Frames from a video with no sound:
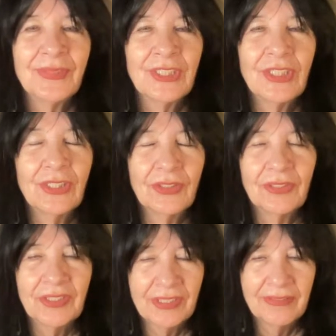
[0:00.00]
To the
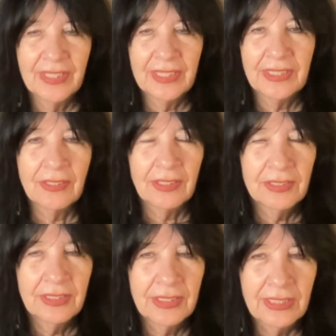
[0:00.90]
north of us
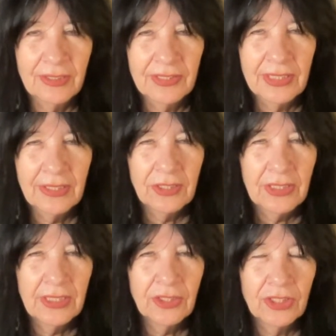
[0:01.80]
is the Osage
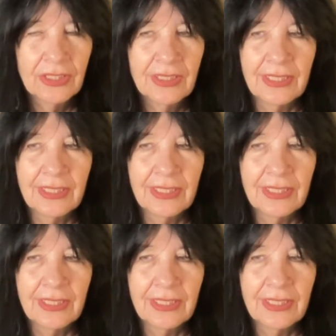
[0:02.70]
Nation,